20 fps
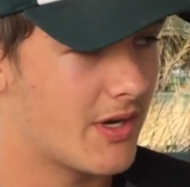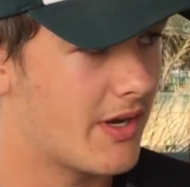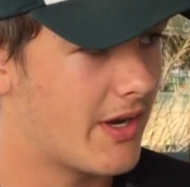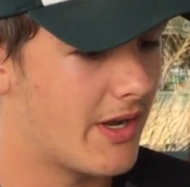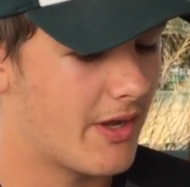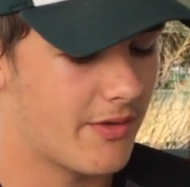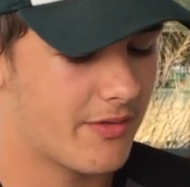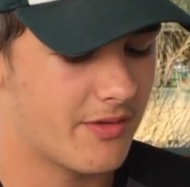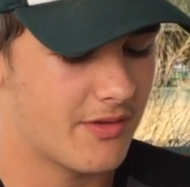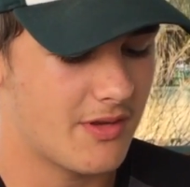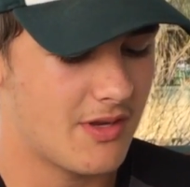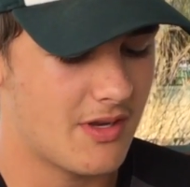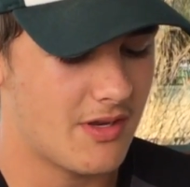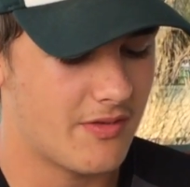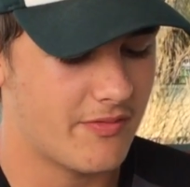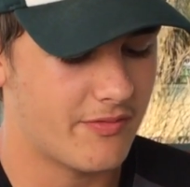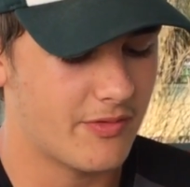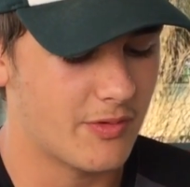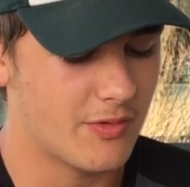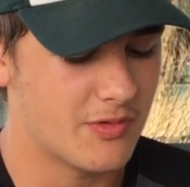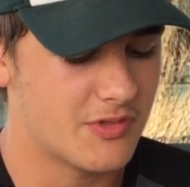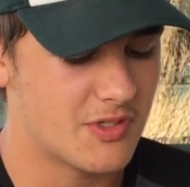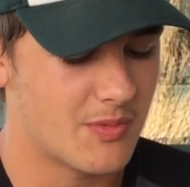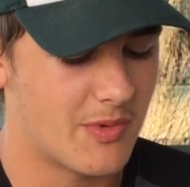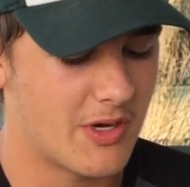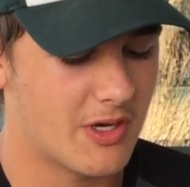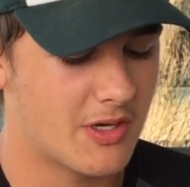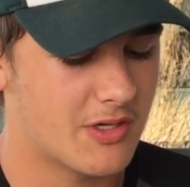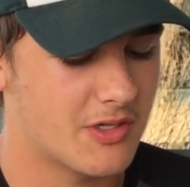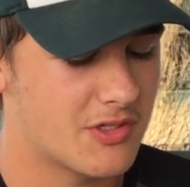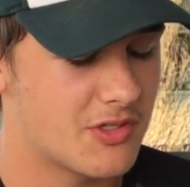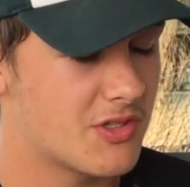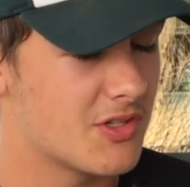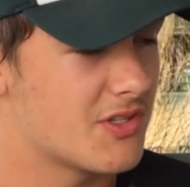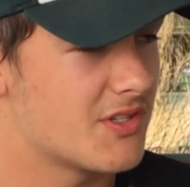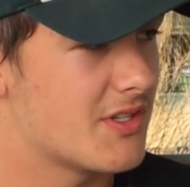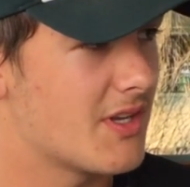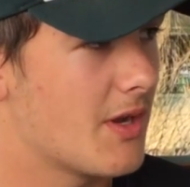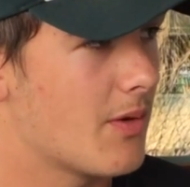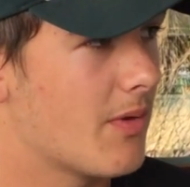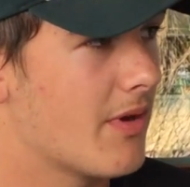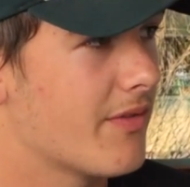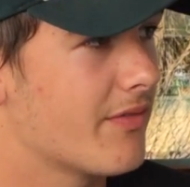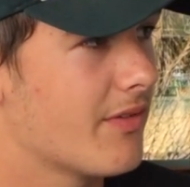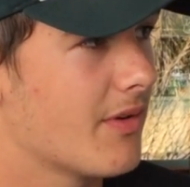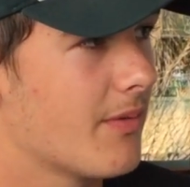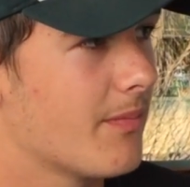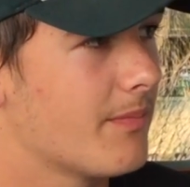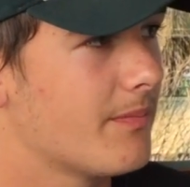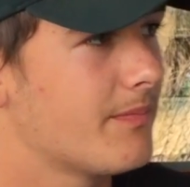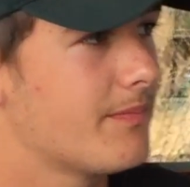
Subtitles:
unhealthy foods Americans should stay away from?